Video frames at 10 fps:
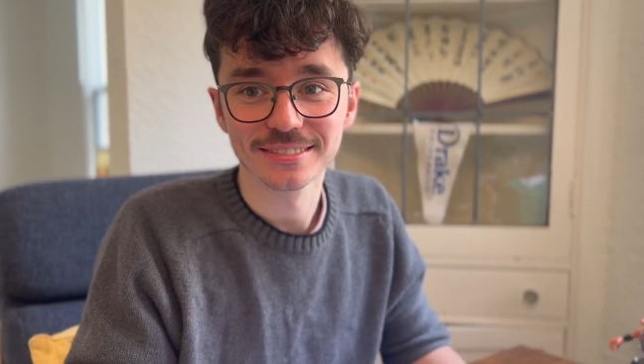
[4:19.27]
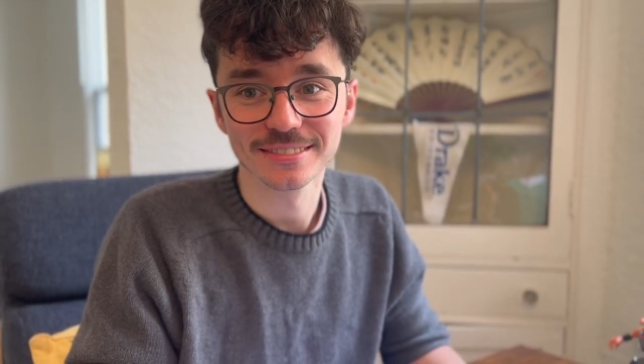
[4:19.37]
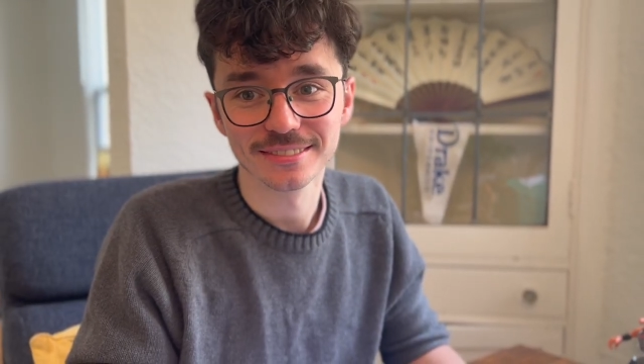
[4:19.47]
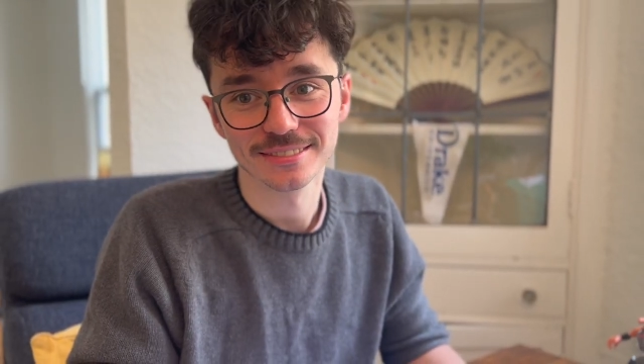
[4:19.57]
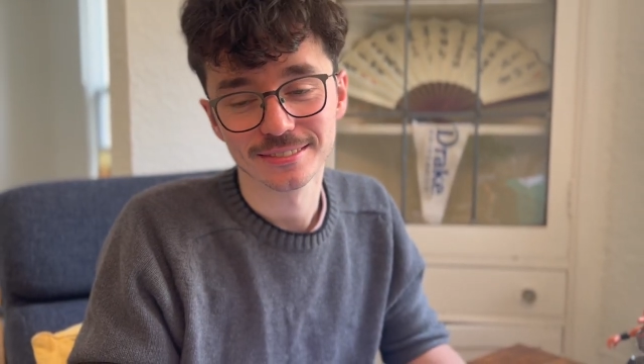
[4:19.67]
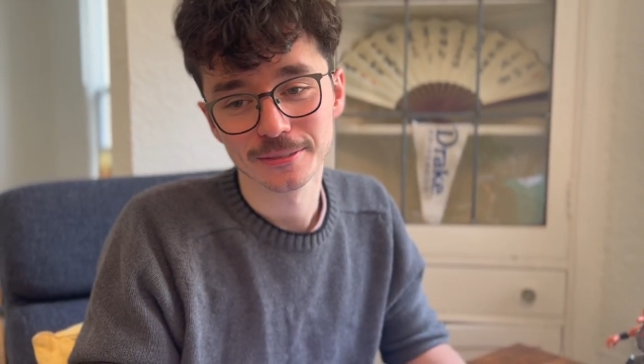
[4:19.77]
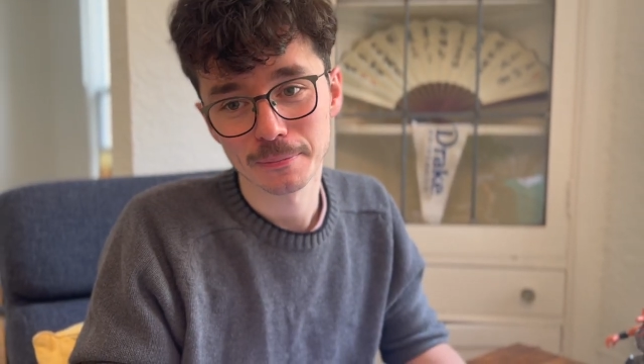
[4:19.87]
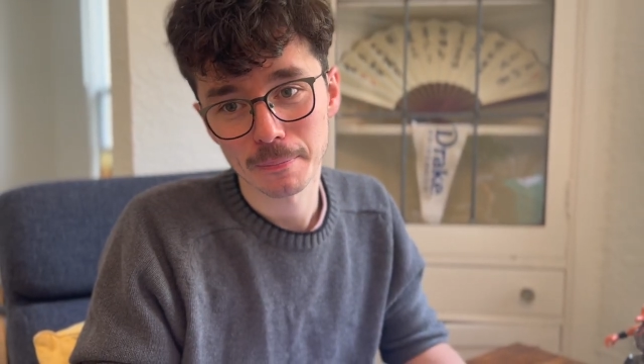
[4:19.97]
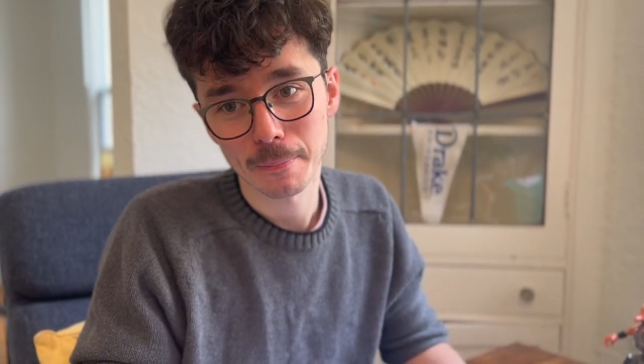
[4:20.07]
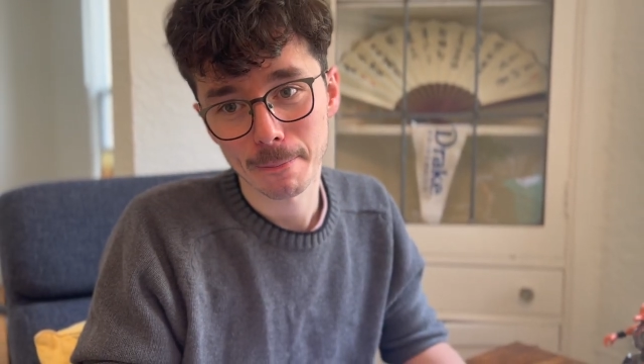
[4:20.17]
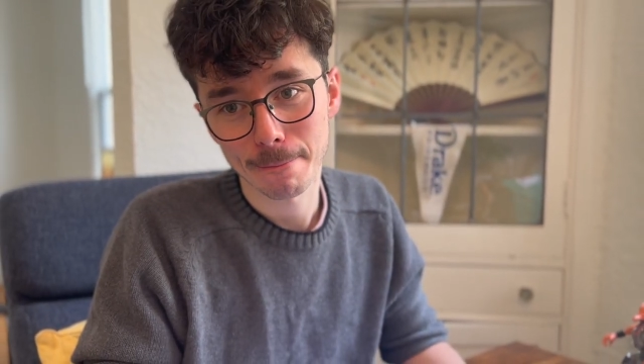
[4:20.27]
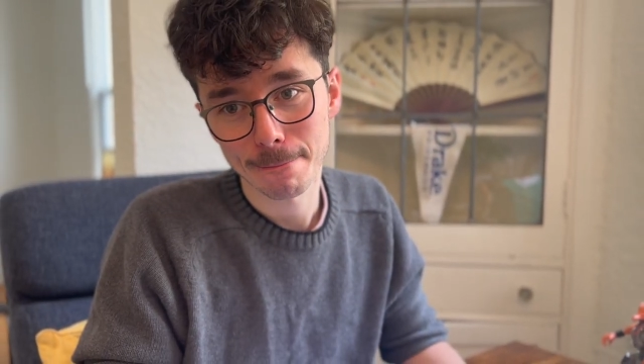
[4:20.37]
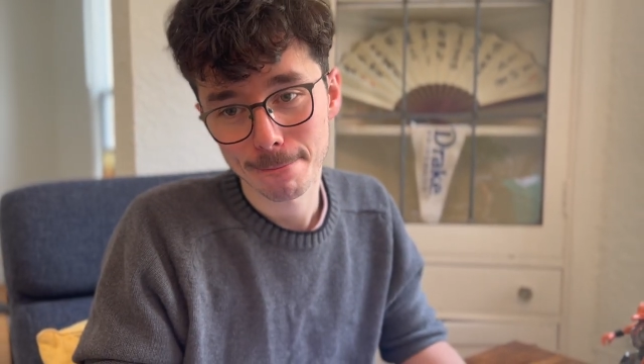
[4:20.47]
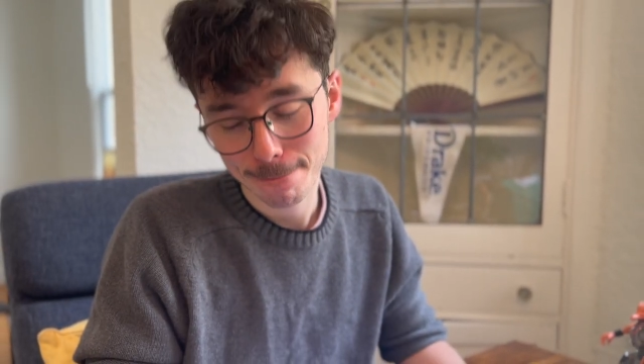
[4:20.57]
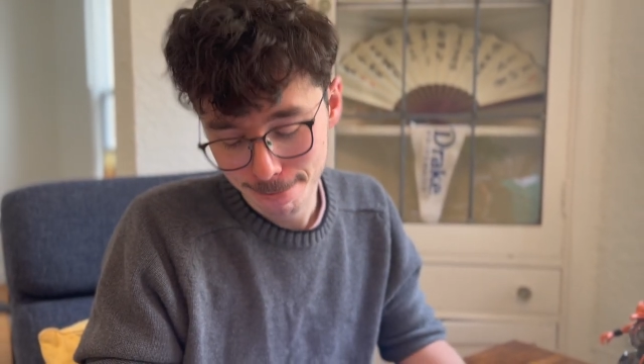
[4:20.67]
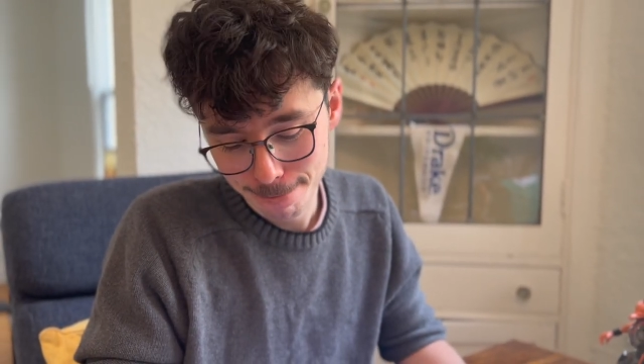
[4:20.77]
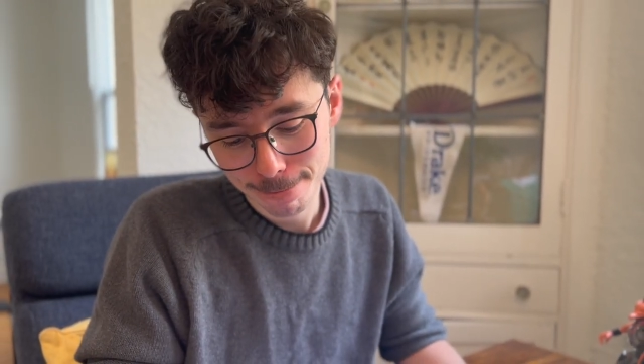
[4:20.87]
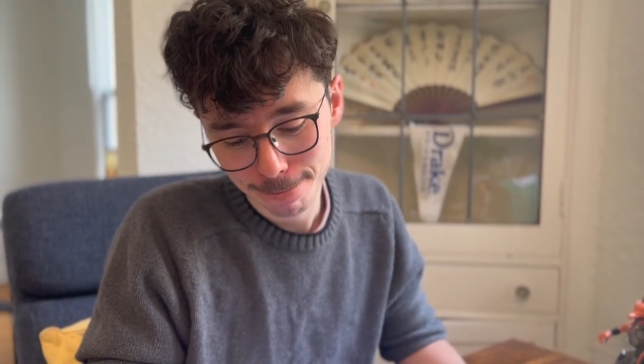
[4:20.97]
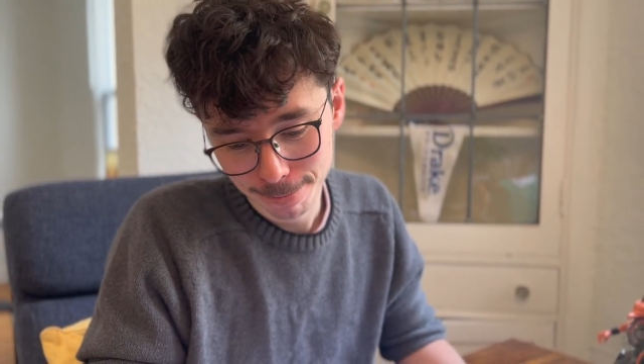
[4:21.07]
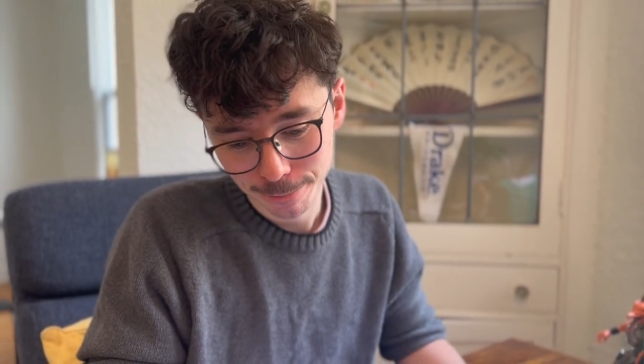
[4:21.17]
we're gonna create like this
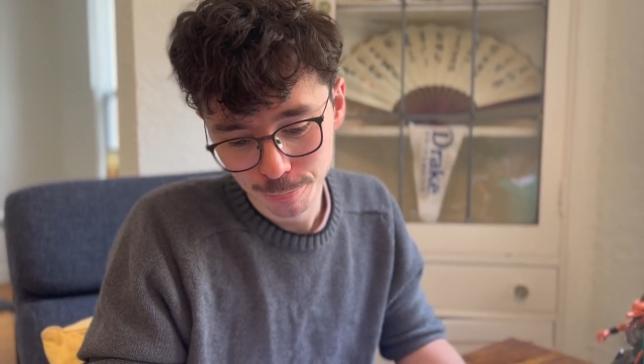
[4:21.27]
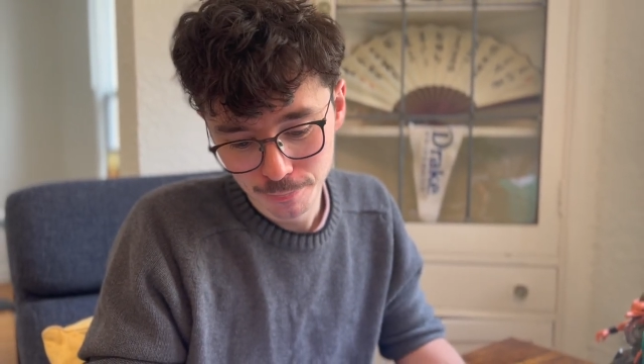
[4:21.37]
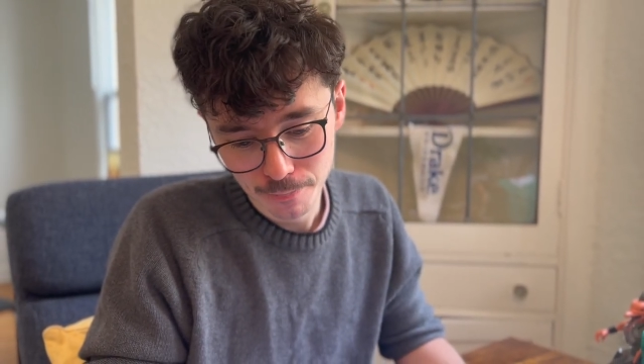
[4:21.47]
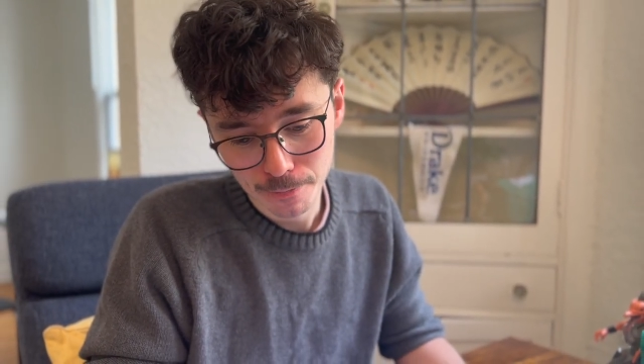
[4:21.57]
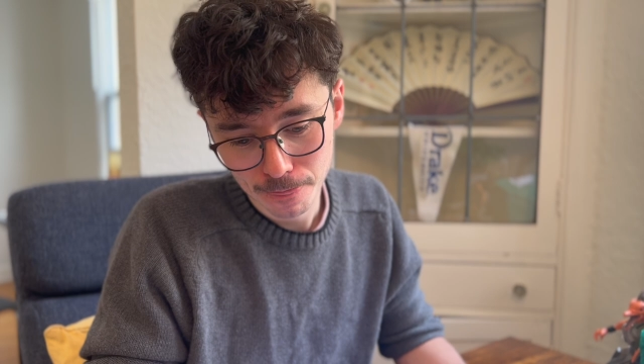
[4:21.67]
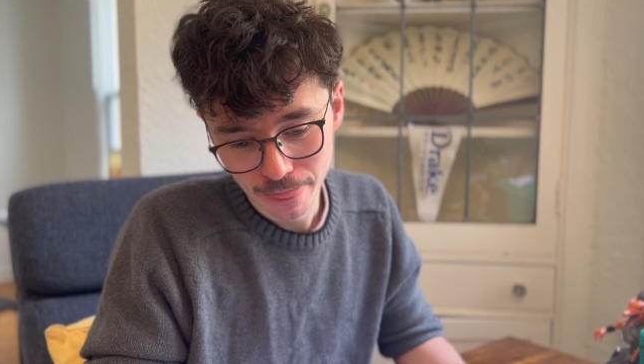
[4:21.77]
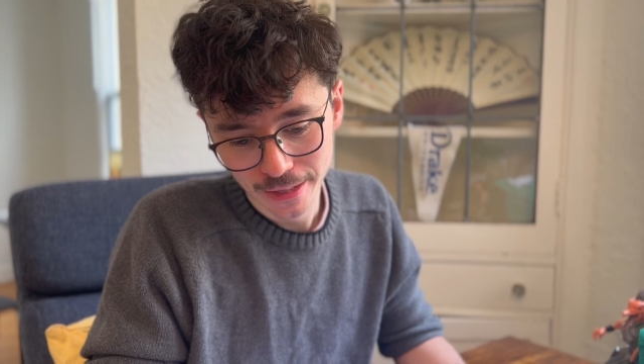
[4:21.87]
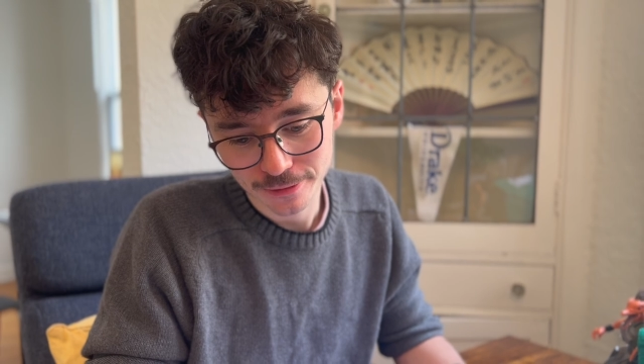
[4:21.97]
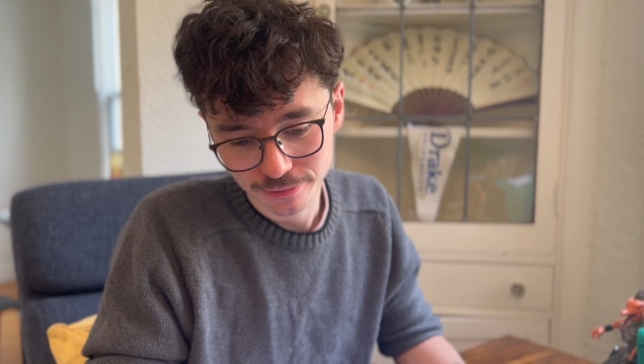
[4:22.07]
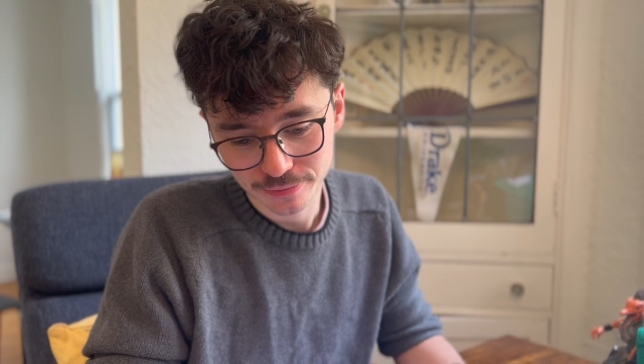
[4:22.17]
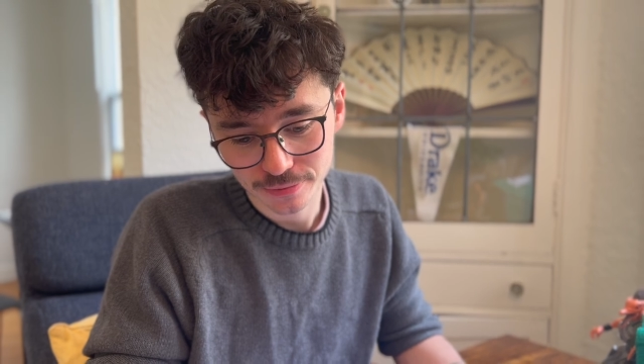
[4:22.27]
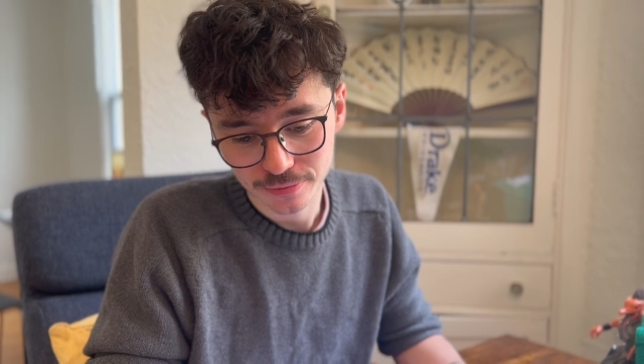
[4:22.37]
cool like world and timeline.